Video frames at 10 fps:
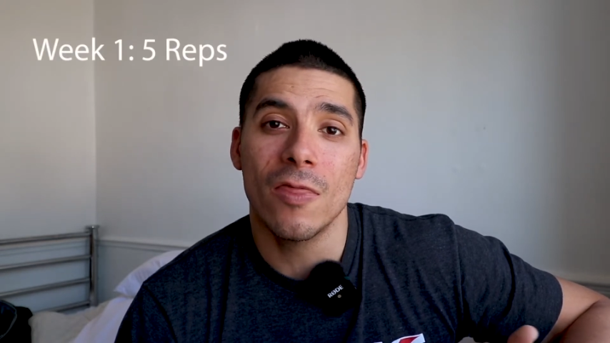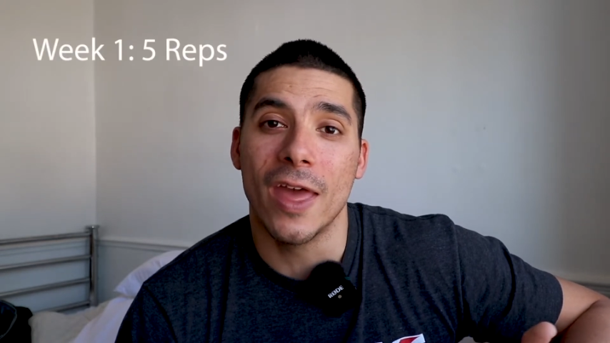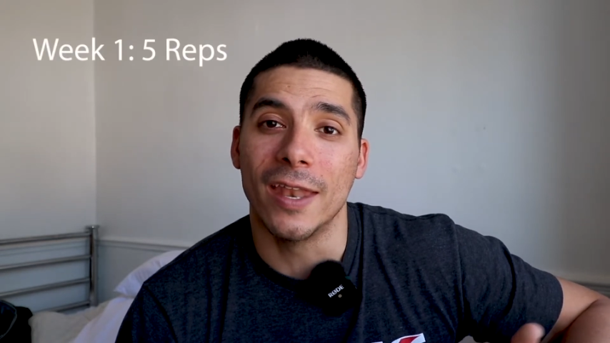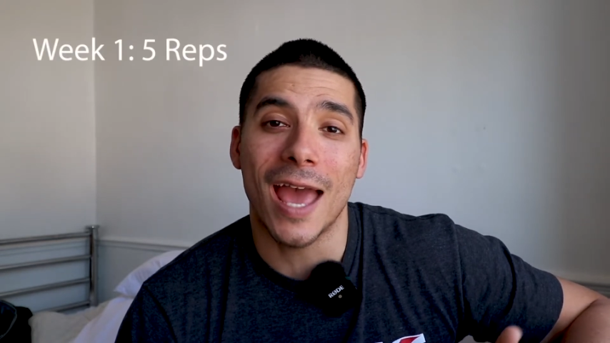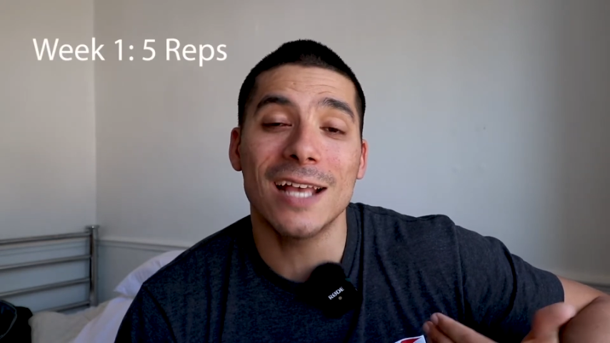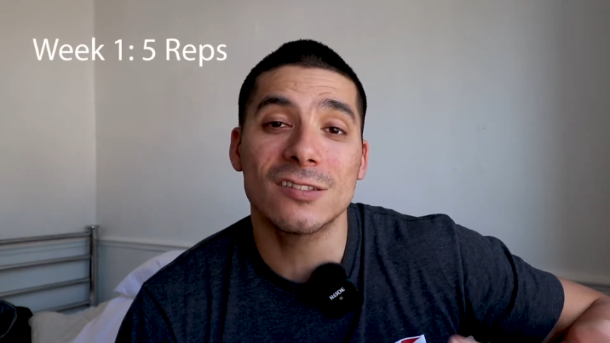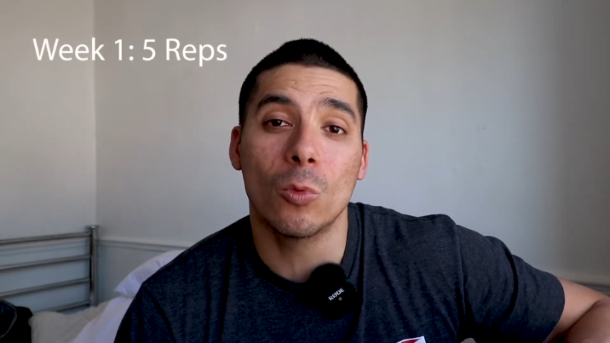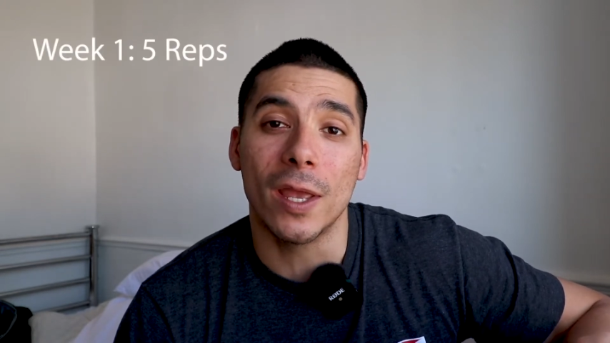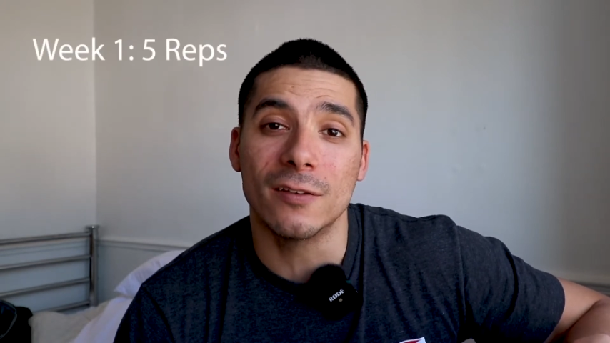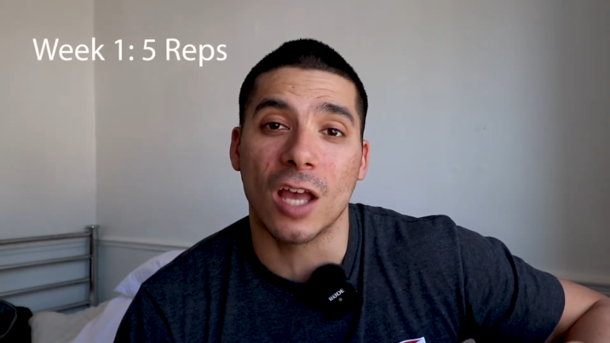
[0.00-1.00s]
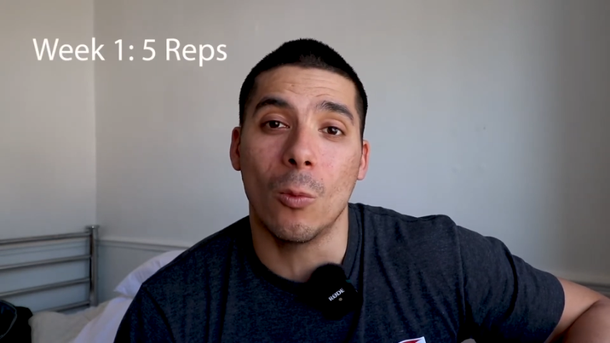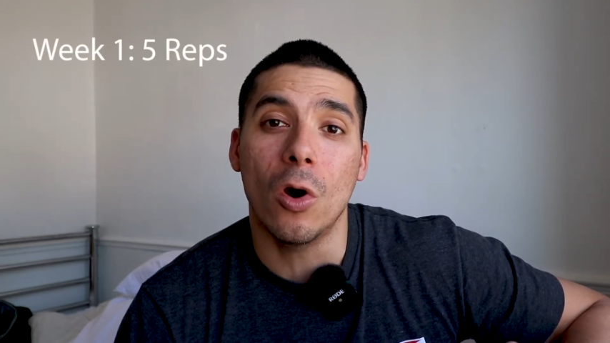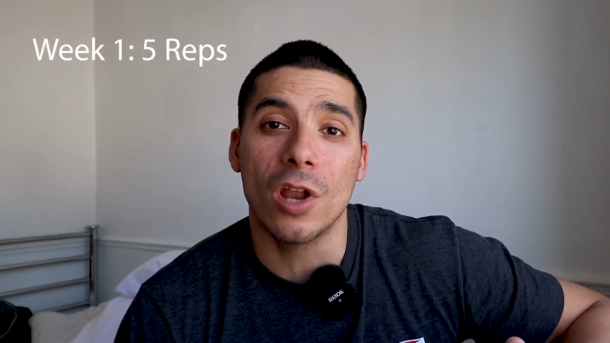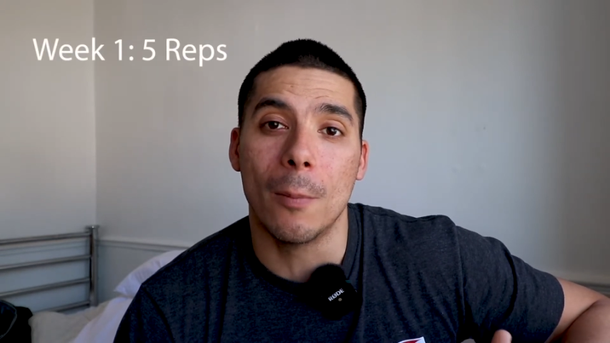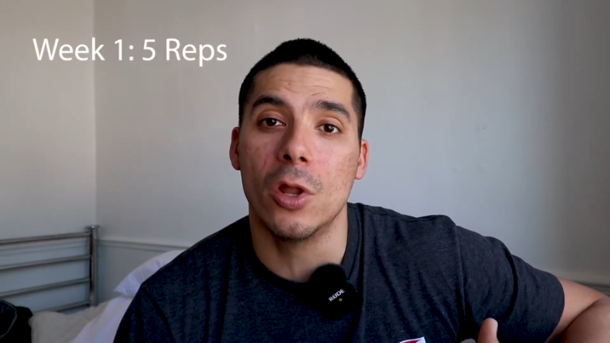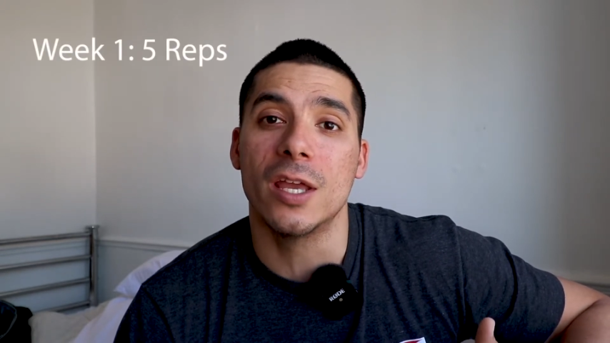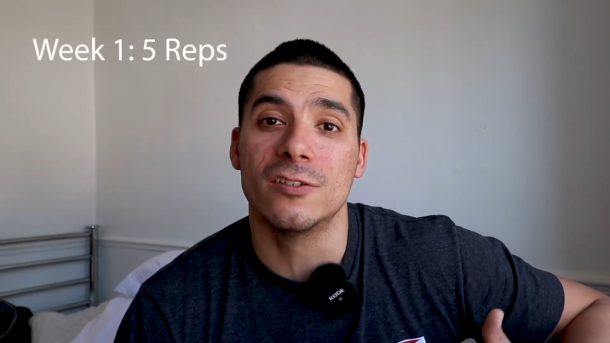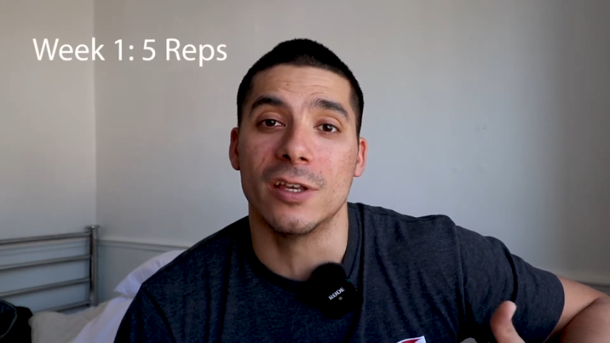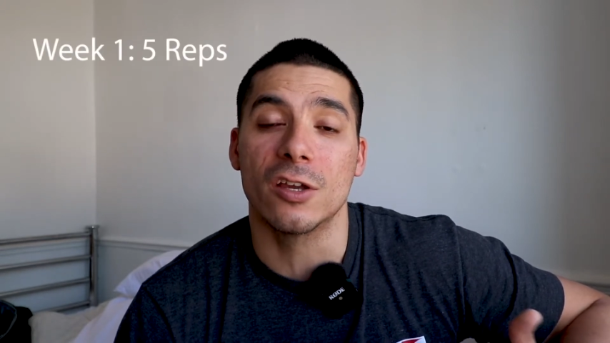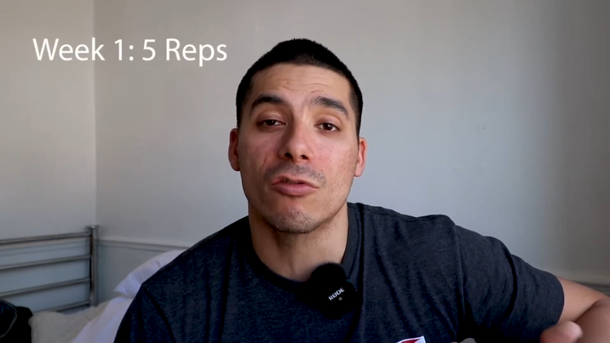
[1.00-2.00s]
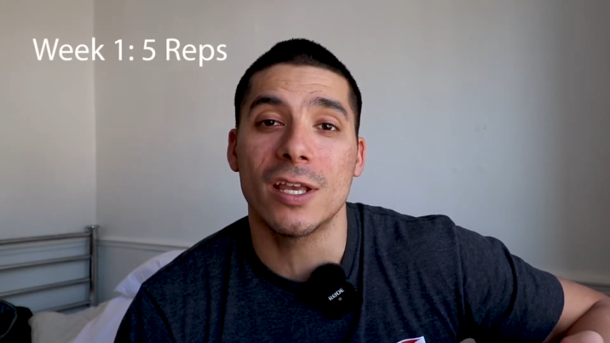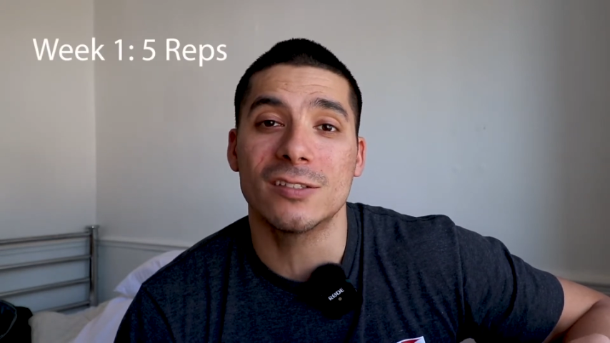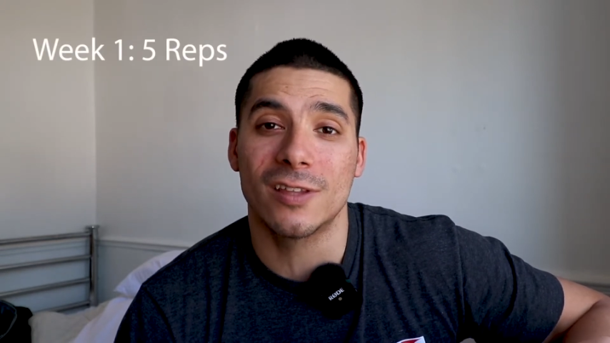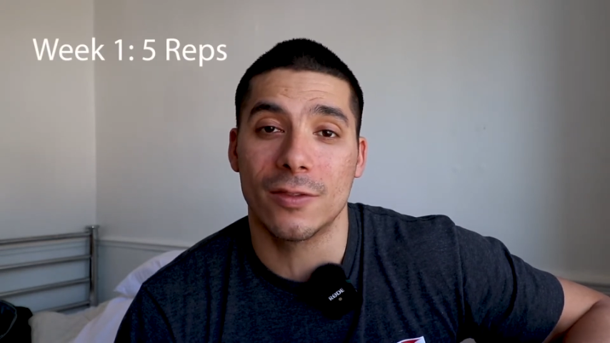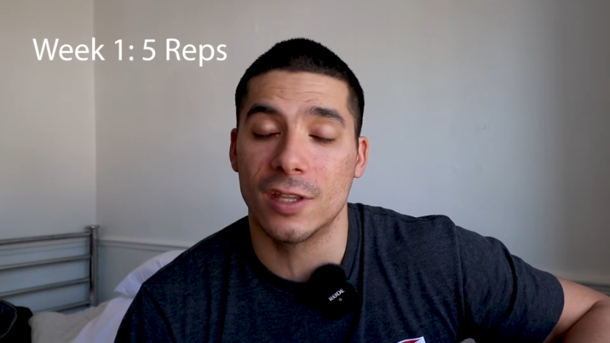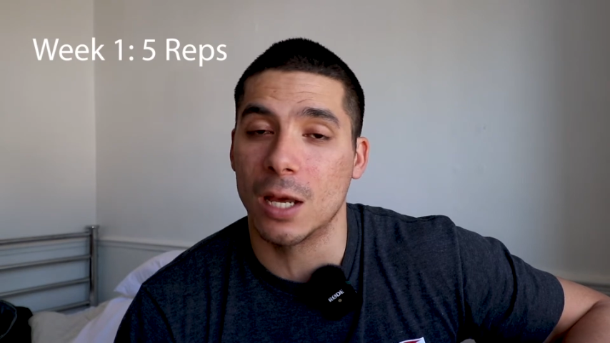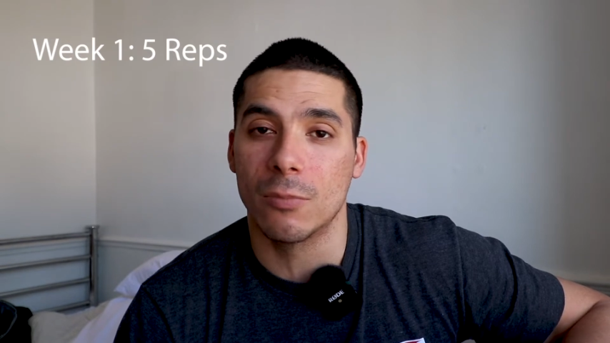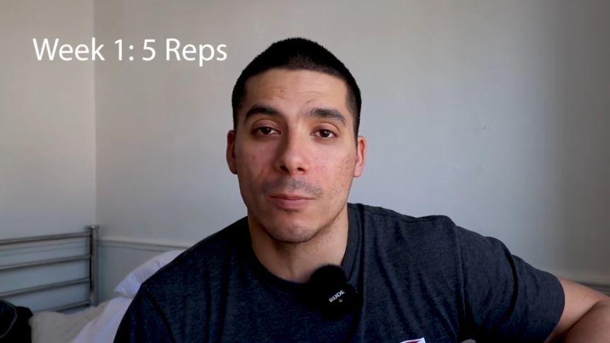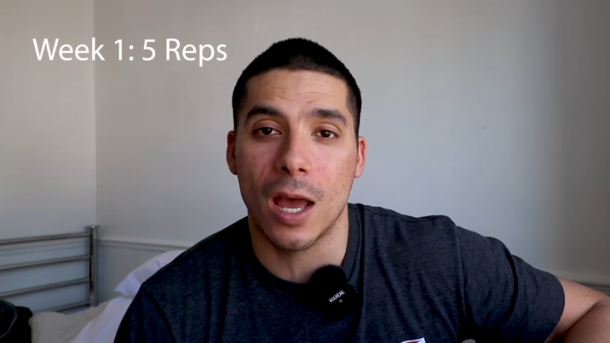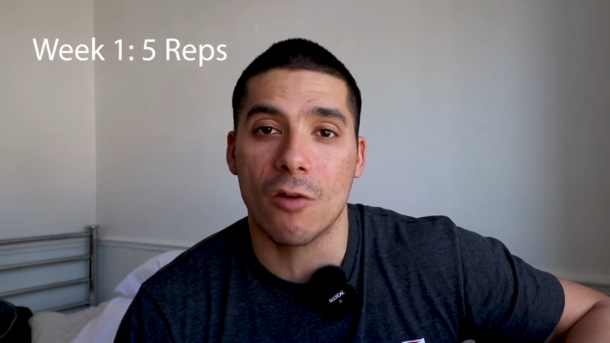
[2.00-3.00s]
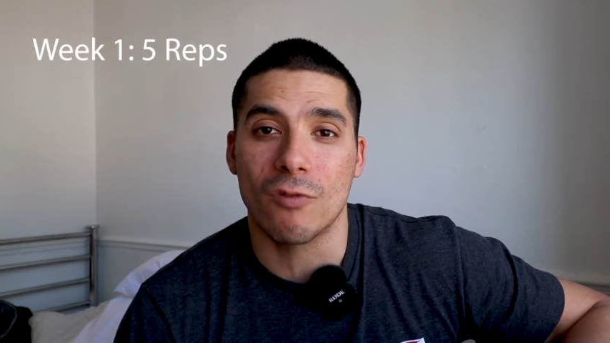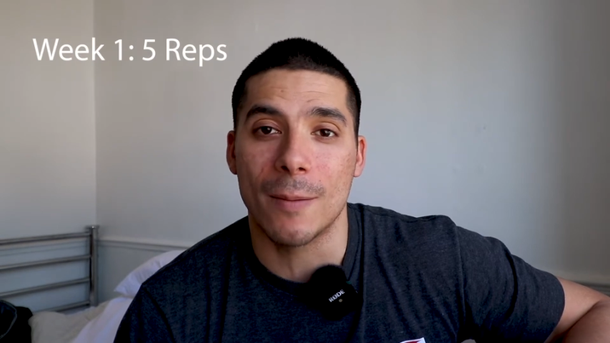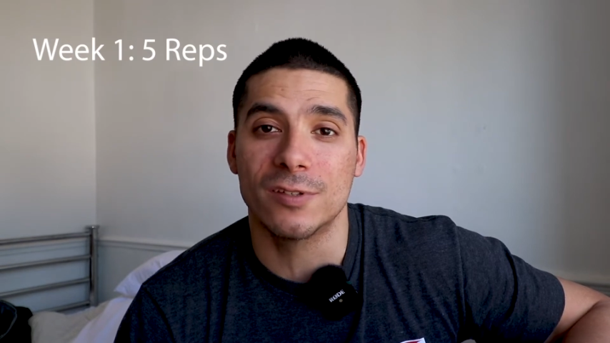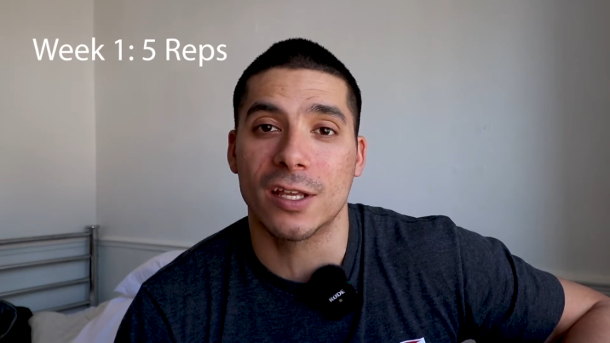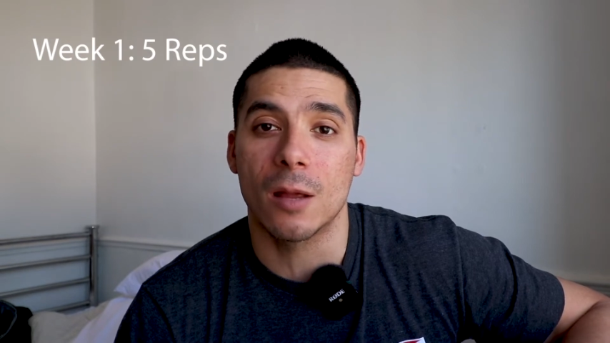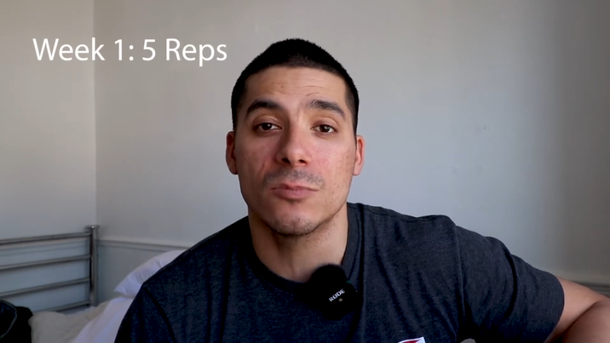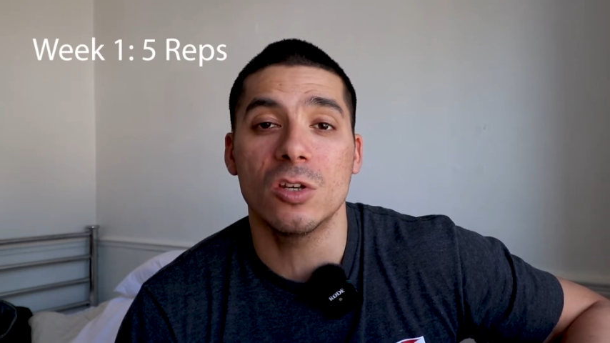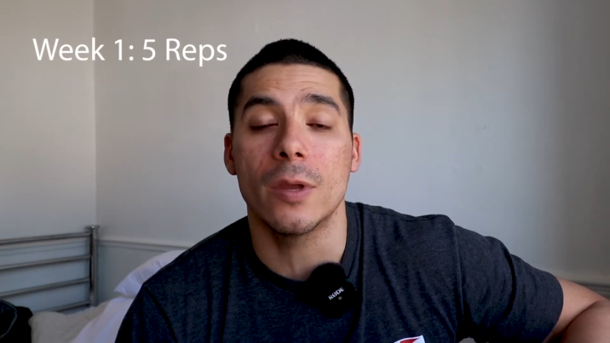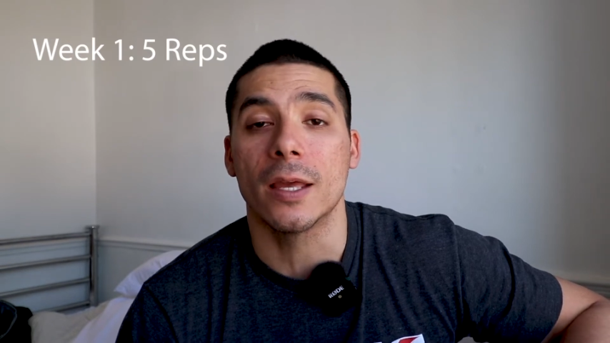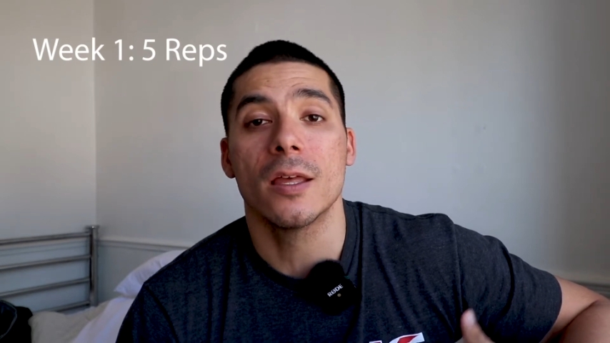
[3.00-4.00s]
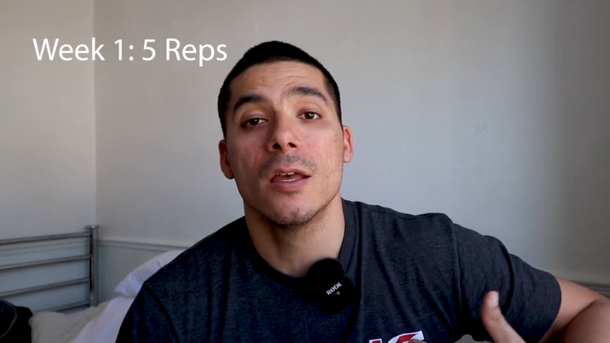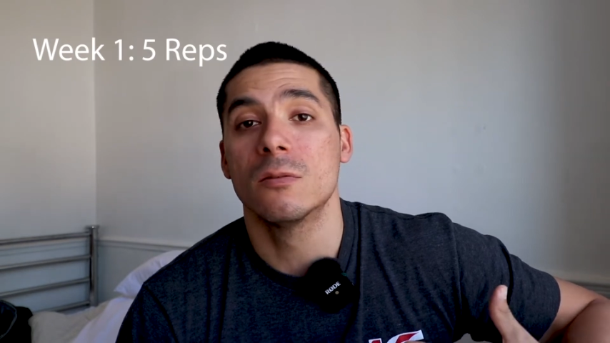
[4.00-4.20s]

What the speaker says: then as the weeks go on, I'm looking to increase the amount of reps that I'm doing.